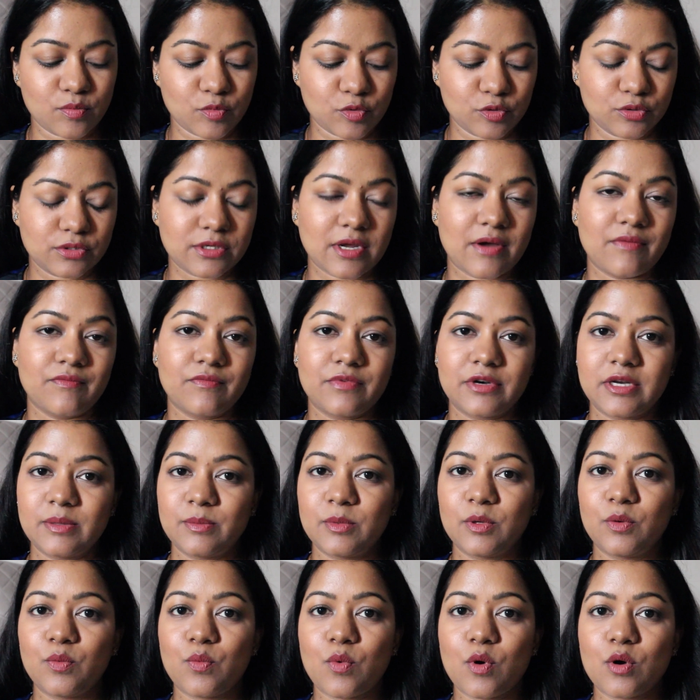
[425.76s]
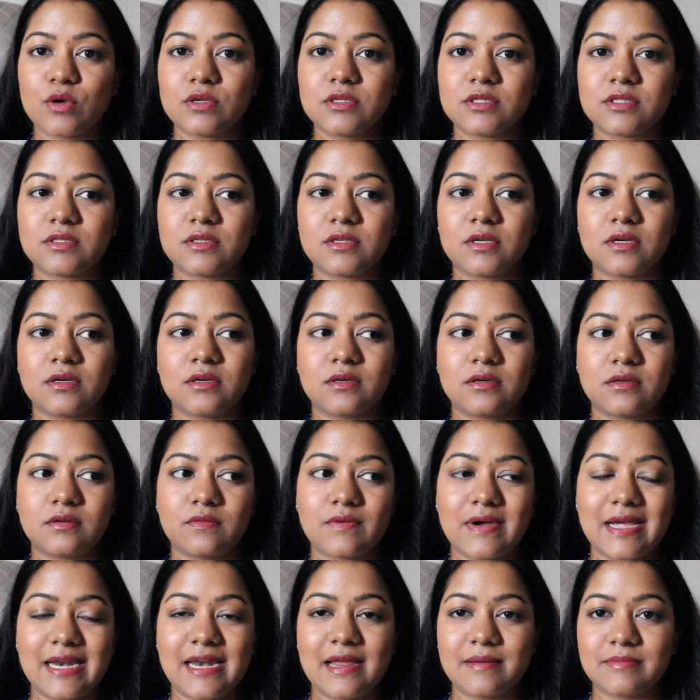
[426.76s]
most comfortable was
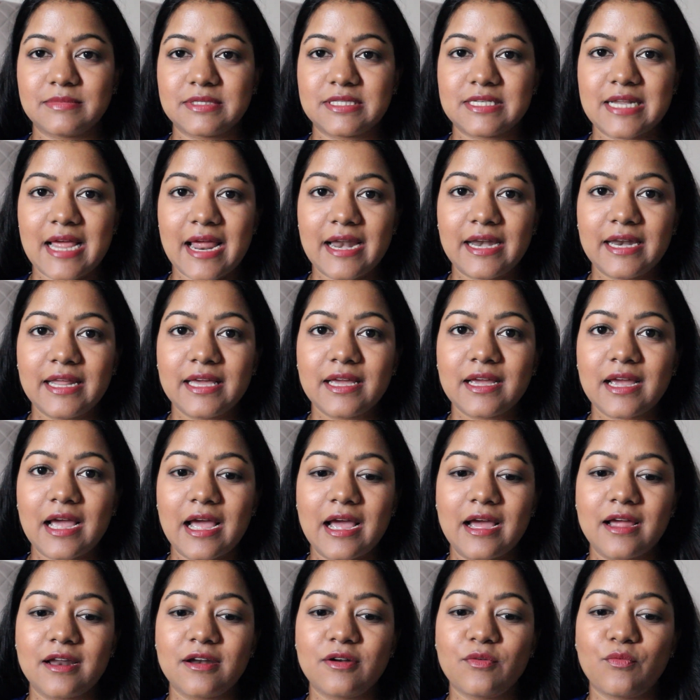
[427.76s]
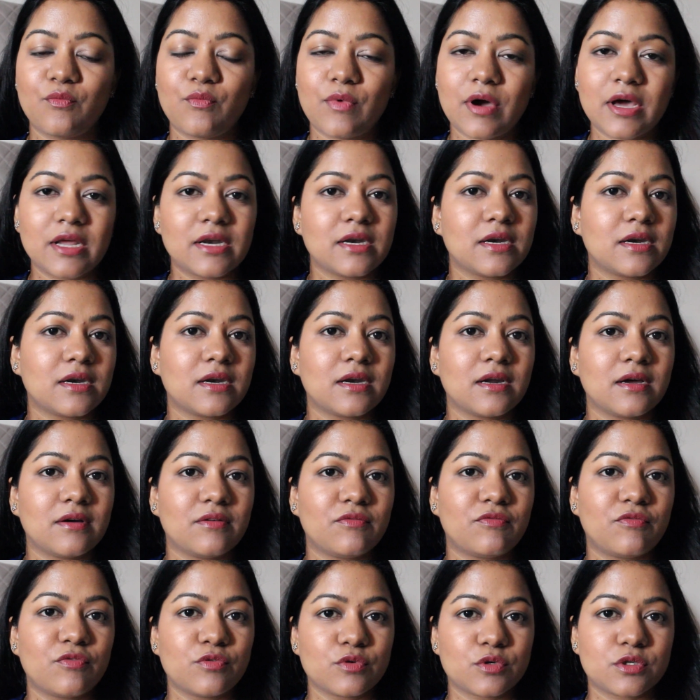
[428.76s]
while I'm standing, and one
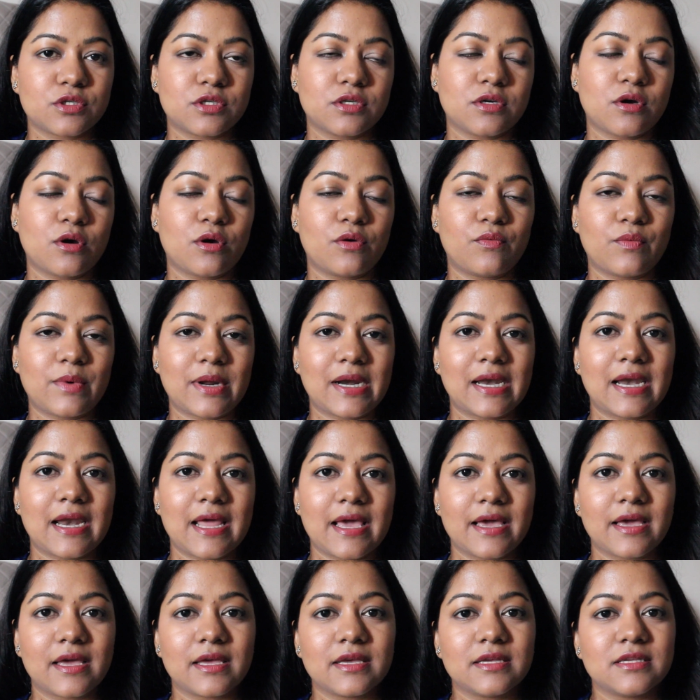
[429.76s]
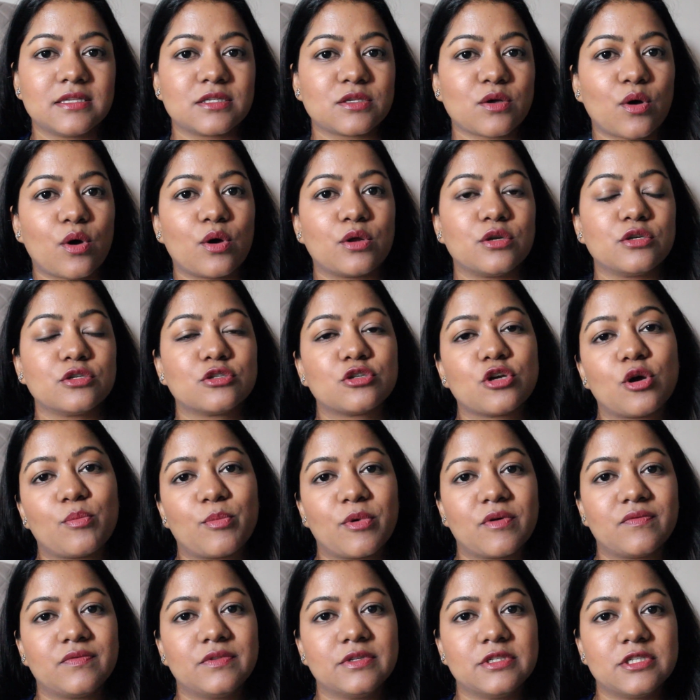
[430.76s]
foot or one leg is on top
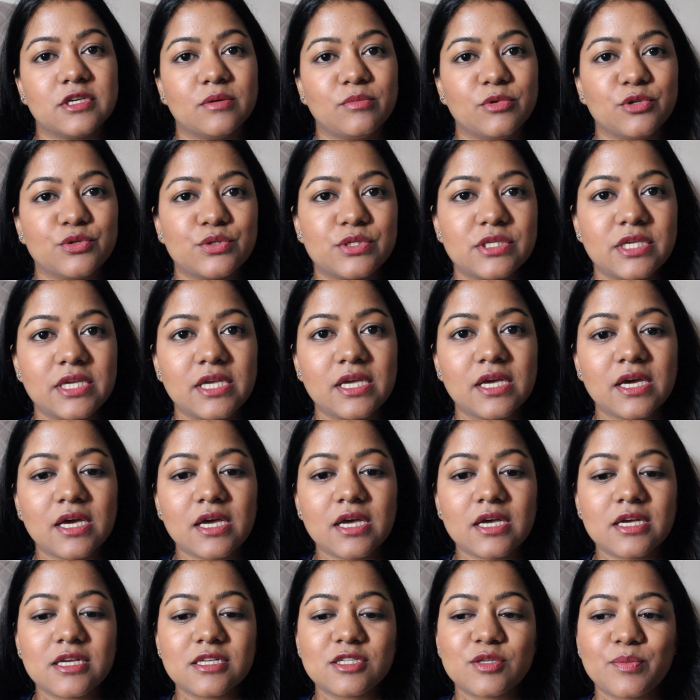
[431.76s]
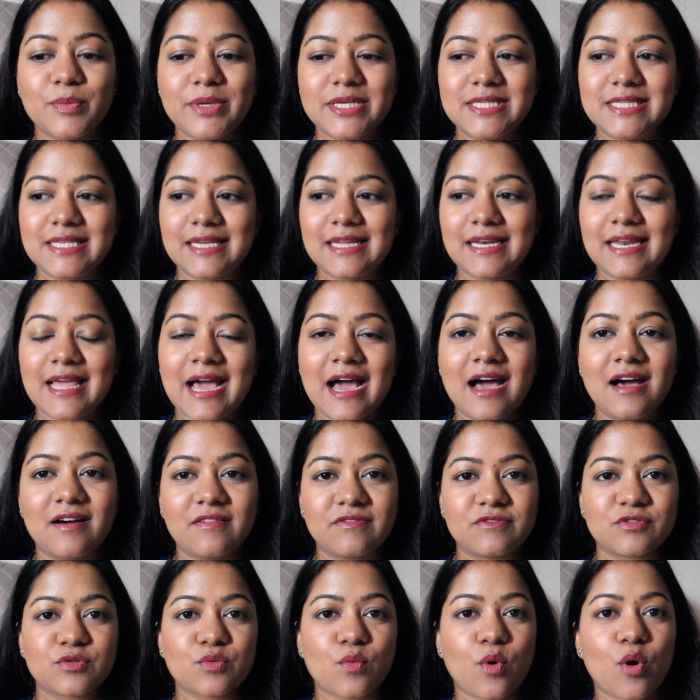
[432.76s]
of the WC. So basically
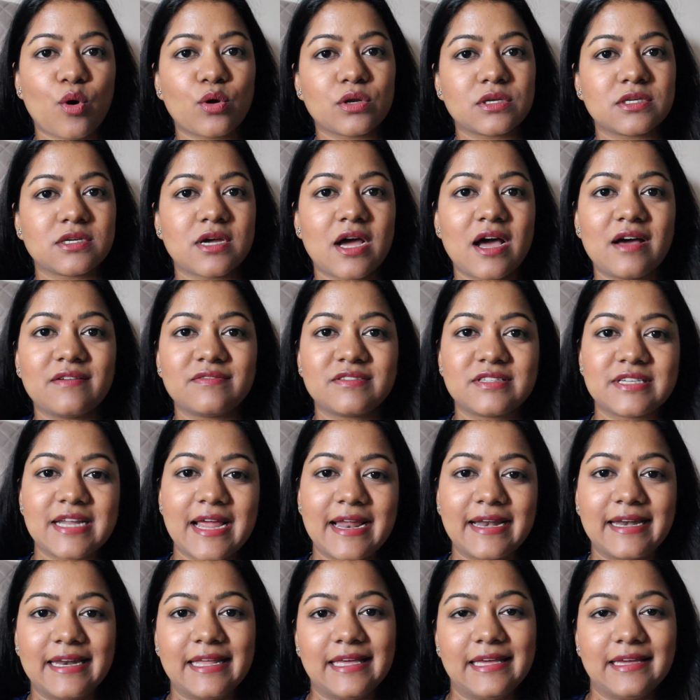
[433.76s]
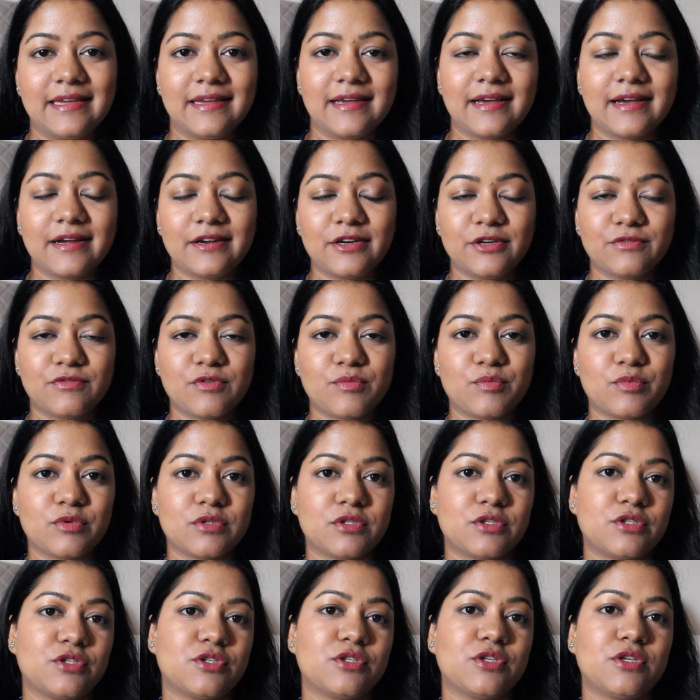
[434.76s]
half squat, half standing kind of a
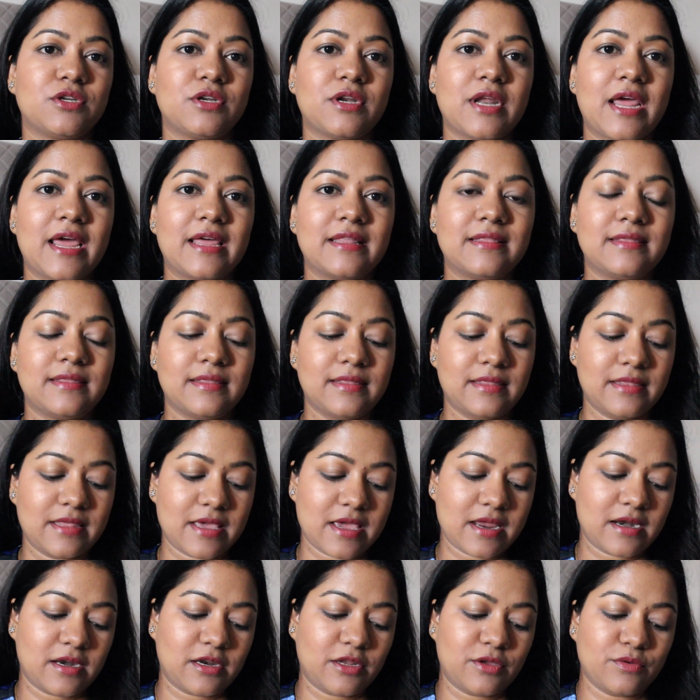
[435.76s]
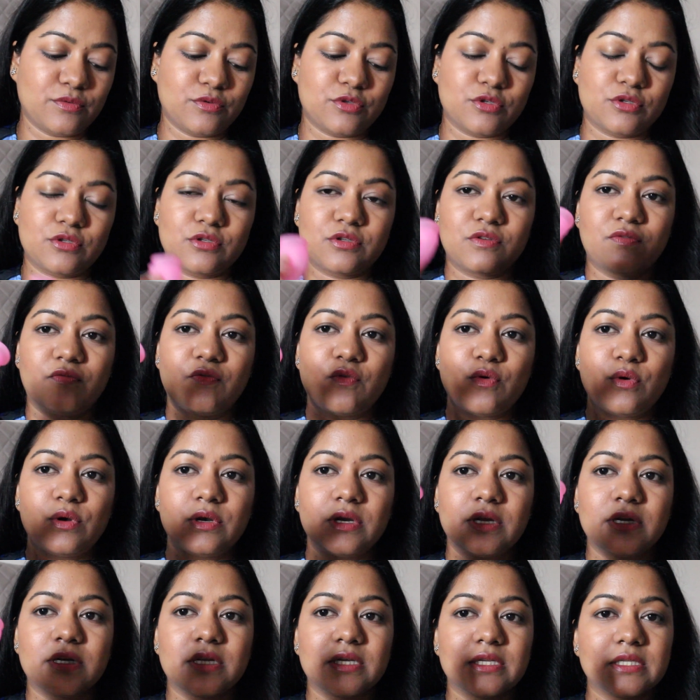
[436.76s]
position, and then you just
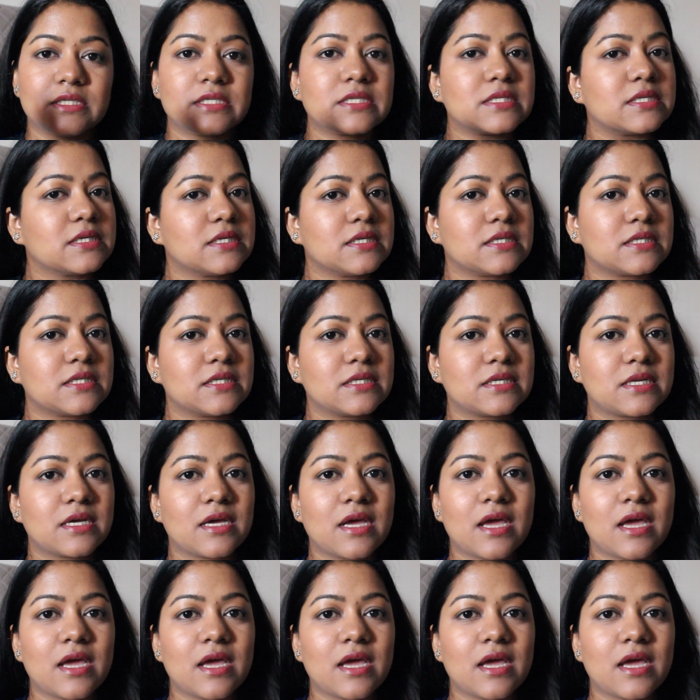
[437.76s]
fold it, insert it,